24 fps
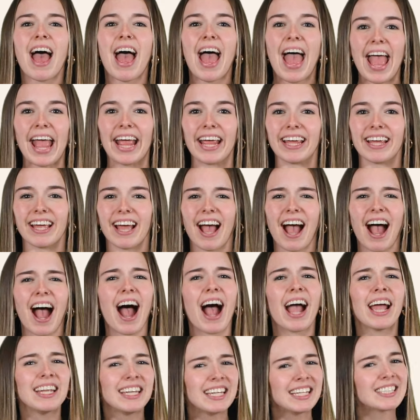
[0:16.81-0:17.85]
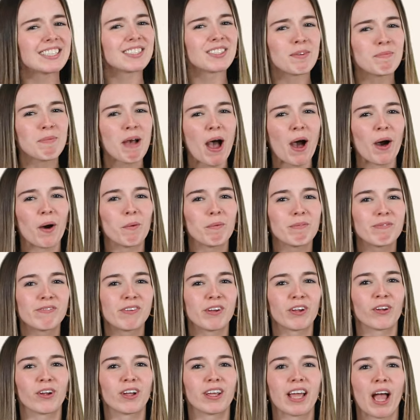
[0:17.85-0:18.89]
Hey, I need some help
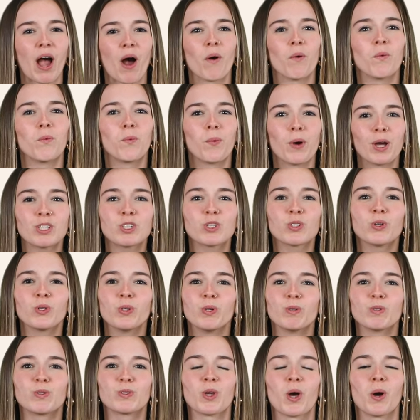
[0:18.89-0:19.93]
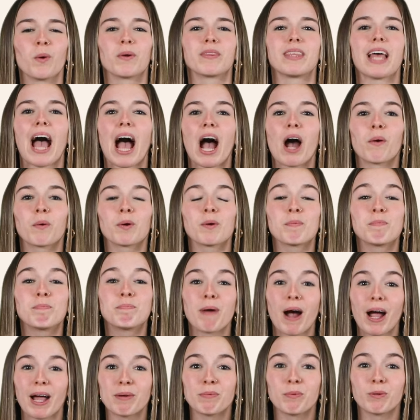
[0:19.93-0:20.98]
figuring out which clues go with our
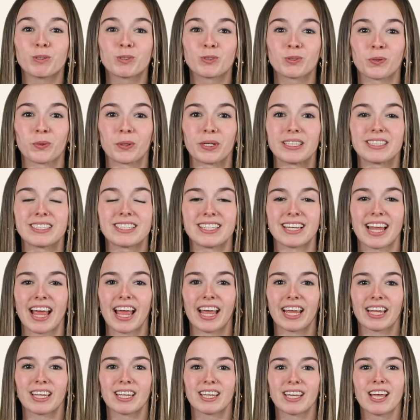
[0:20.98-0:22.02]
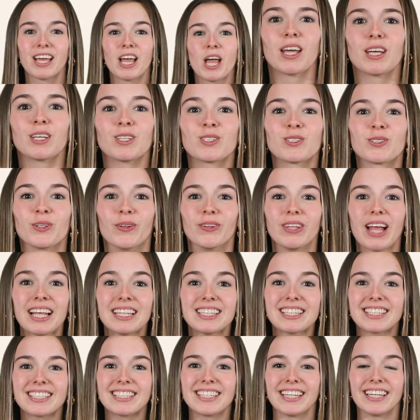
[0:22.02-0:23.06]
Bible story today. So
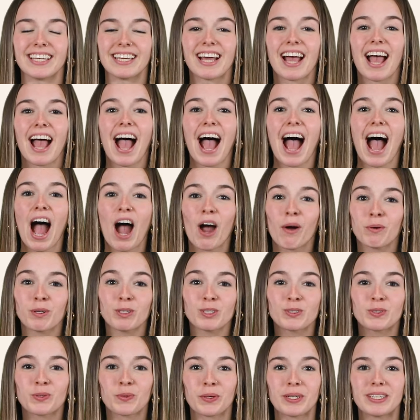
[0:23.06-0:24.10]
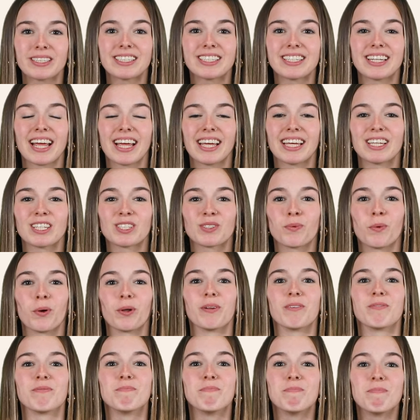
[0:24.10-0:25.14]
let's see. Our story today is
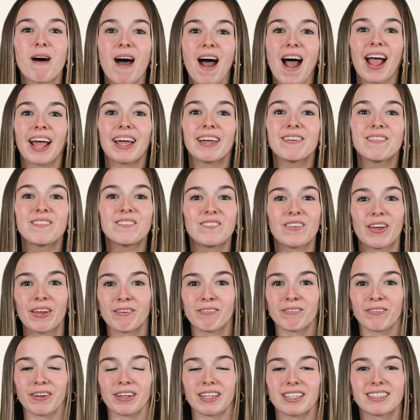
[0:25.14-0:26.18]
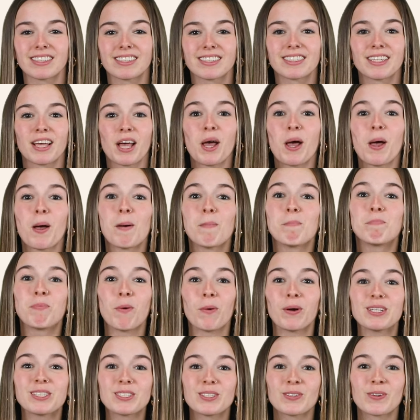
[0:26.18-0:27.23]
one of my favorites.
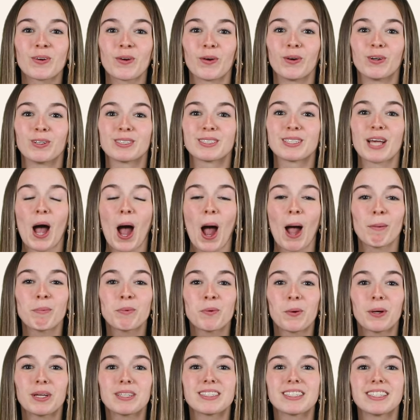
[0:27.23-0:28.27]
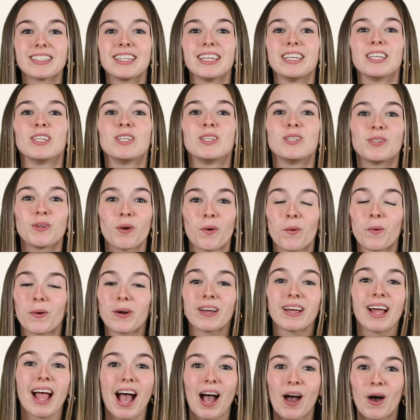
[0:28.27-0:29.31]
Boys and girls, I'm going to need
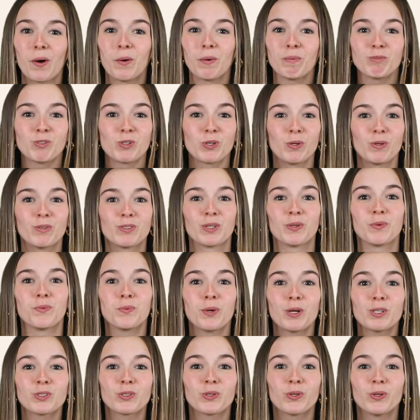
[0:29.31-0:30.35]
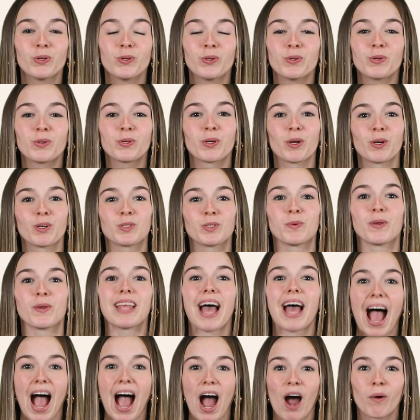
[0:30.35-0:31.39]
your help choosing which clue goes
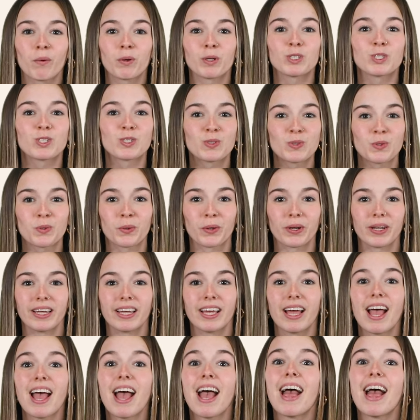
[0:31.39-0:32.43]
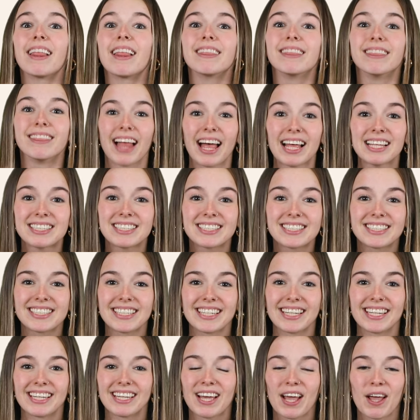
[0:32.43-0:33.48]
with our story. Let's
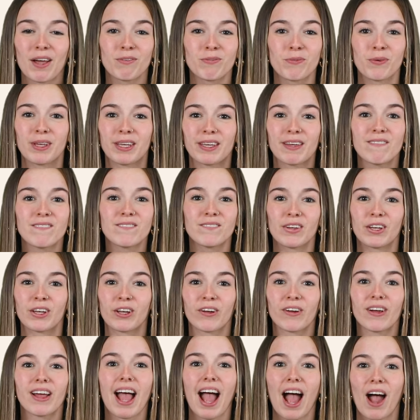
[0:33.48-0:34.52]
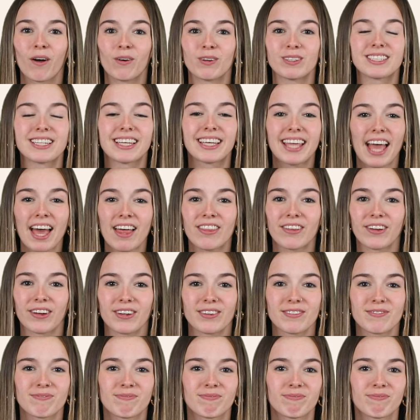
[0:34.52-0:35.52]
see if we can figure it out together.